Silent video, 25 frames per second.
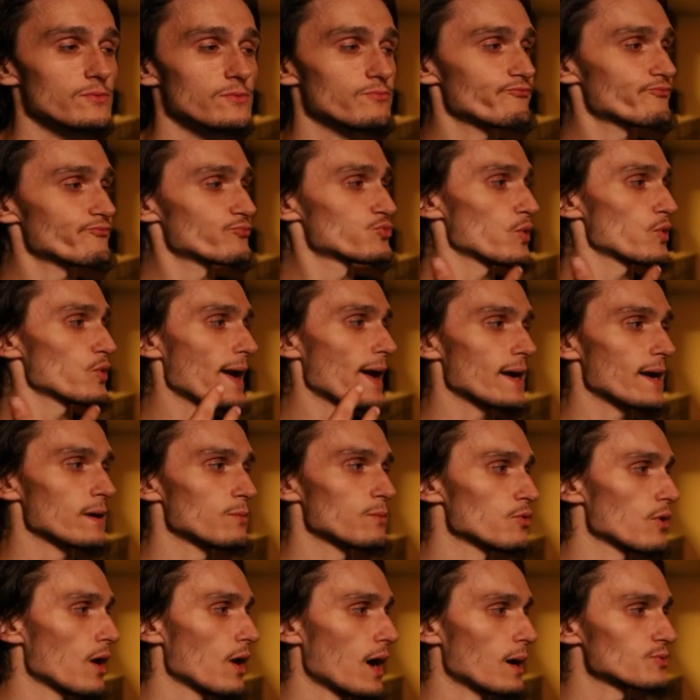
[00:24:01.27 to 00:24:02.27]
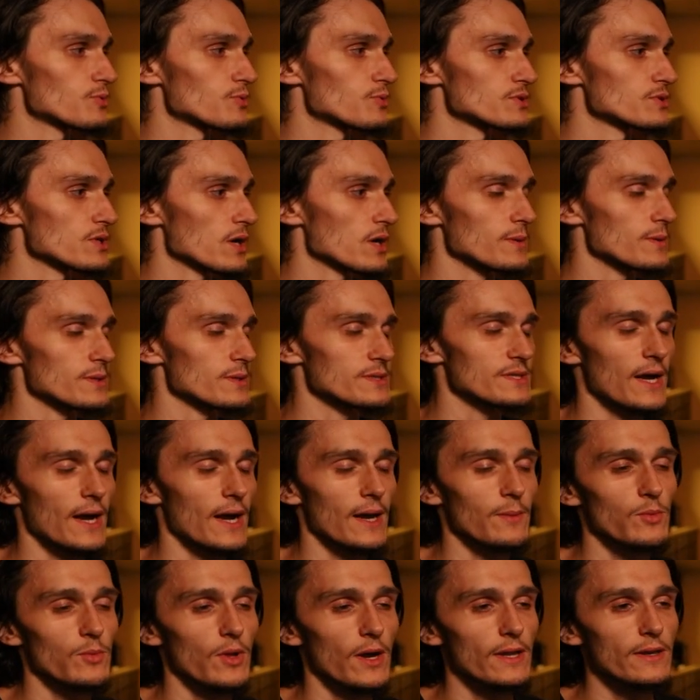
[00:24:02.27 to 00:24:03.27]
draggable options on the
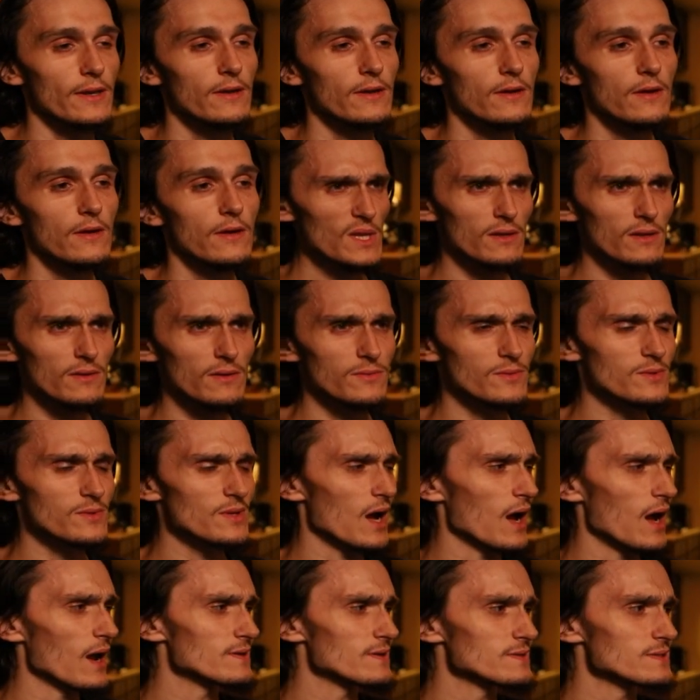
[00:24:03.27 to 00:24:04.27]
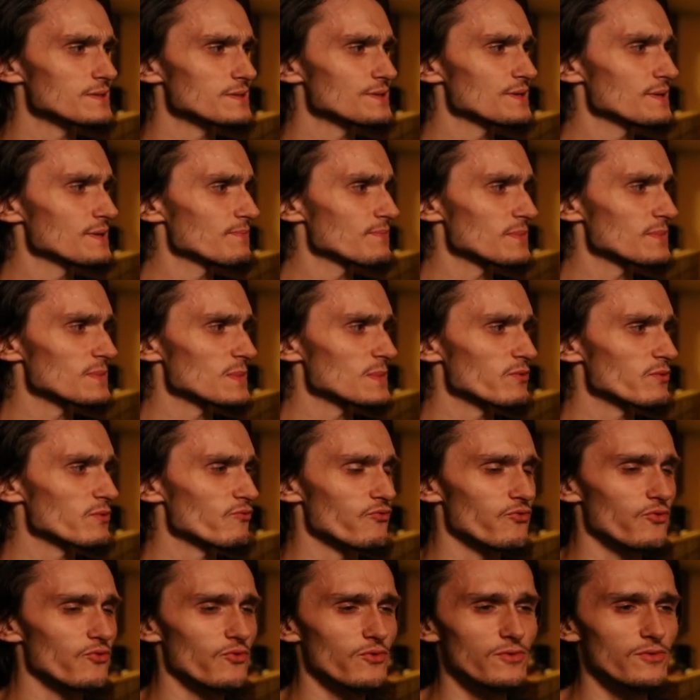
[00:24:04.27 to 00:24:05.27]
timeline. Honestly,
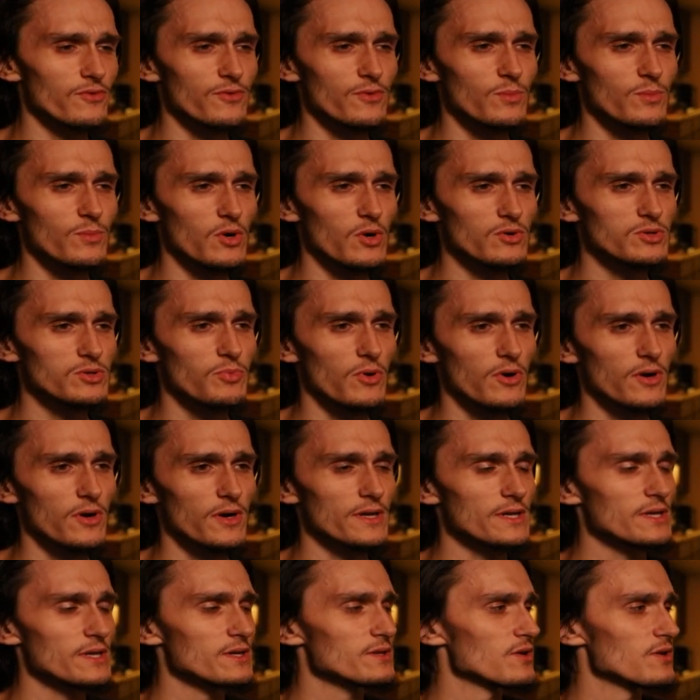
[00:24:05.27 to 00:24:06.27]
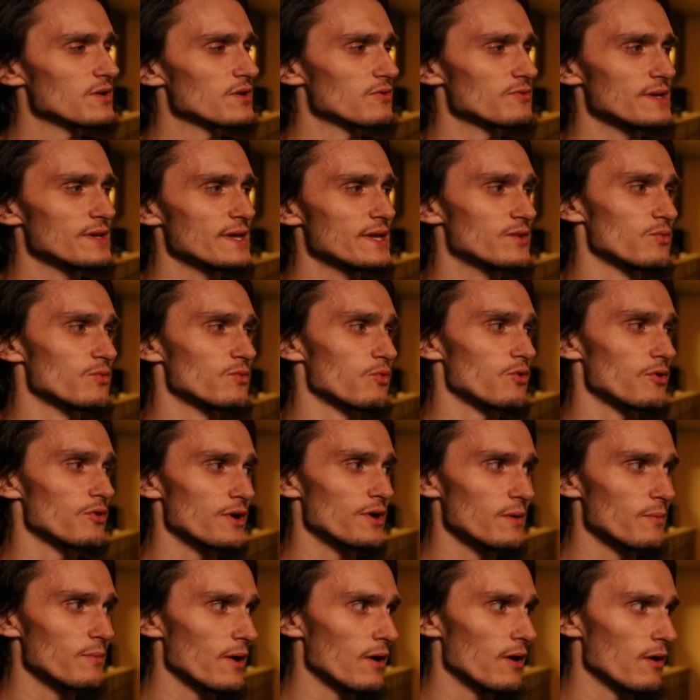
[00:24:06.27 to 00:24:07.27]
for the most part, you don't need to
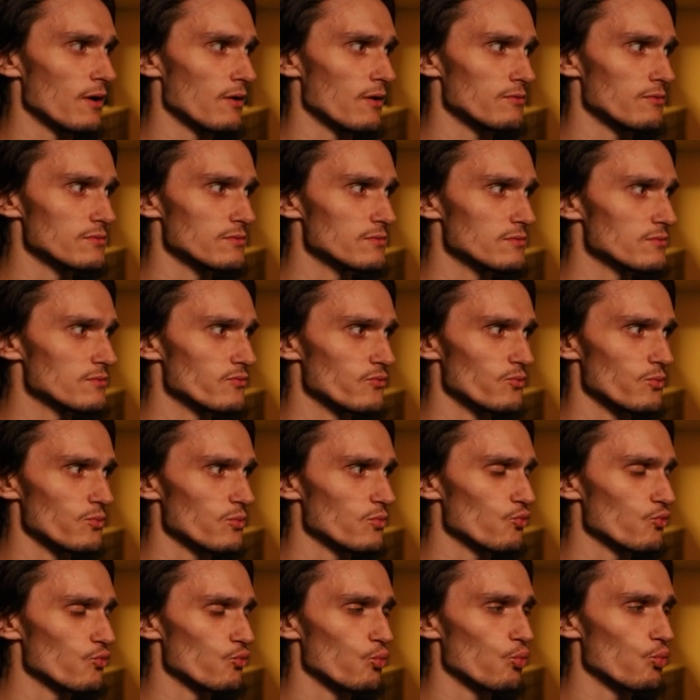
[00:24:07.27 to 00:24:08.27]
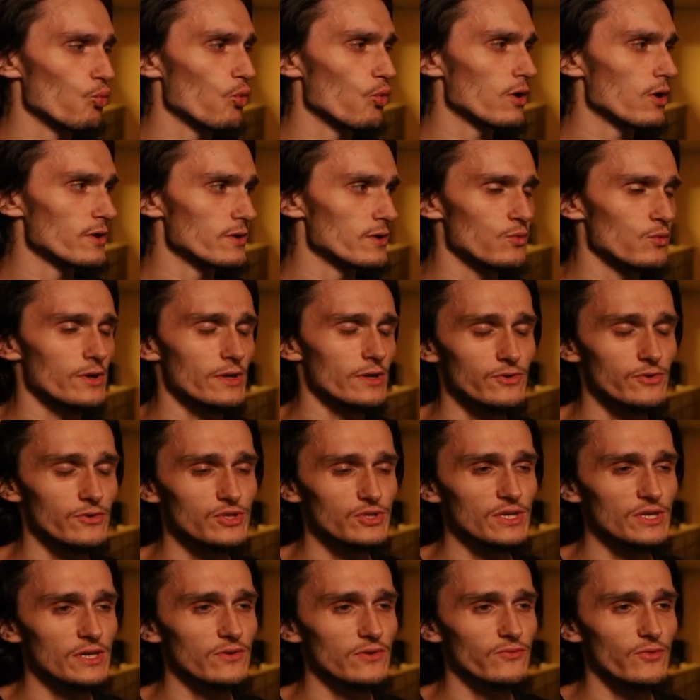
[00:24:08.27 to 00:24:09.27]
worry about what you're
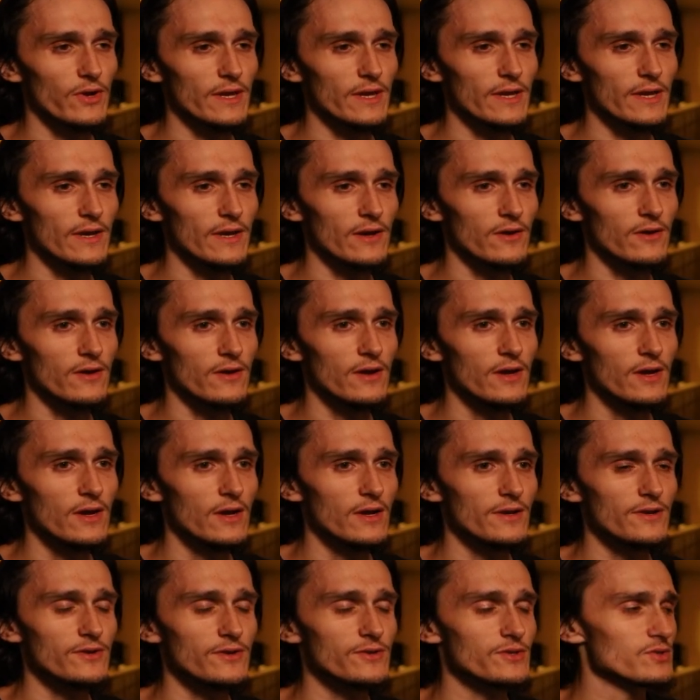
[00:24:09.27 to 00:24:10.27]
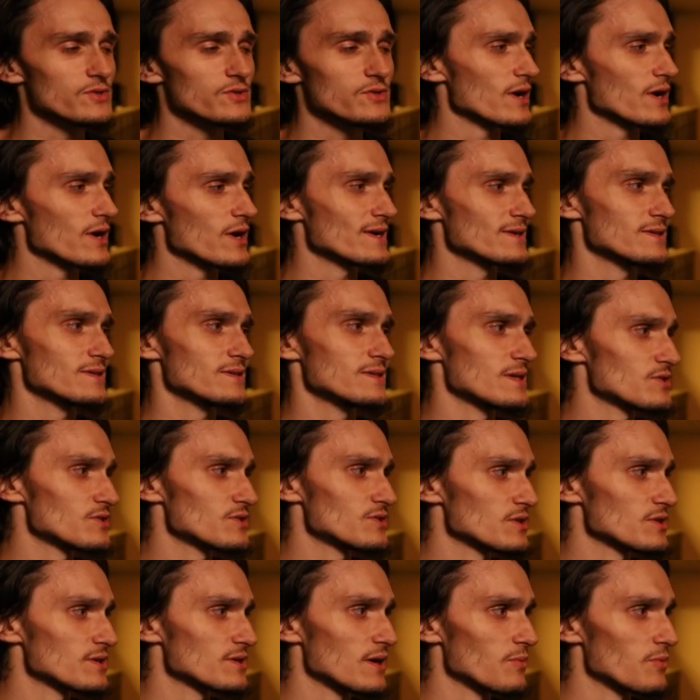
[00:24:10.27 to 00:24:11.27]
seeing right here. You're just trying to stitch
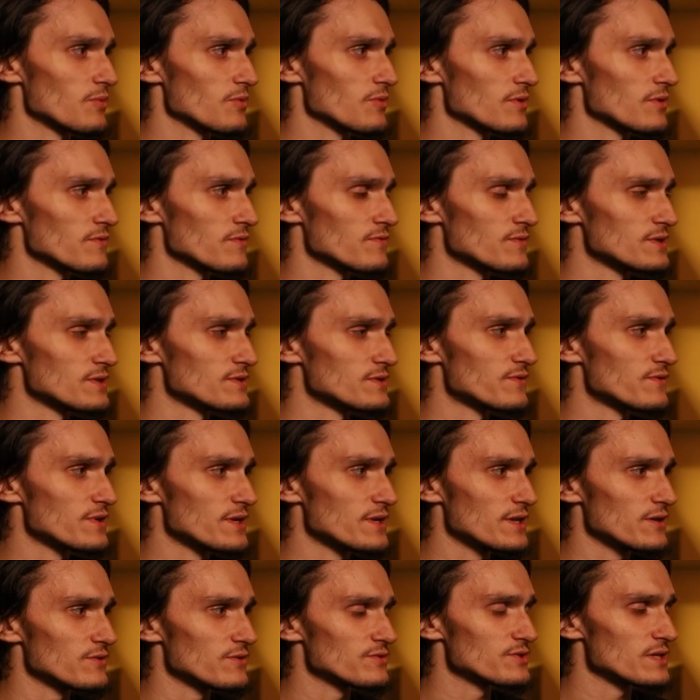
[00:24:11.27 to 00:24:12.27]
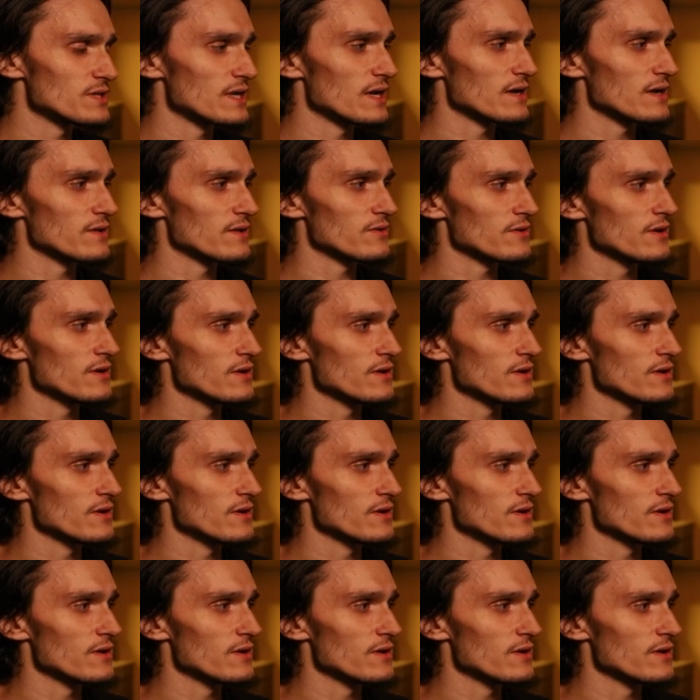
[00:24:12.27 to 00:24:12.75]
a couple of these videos together,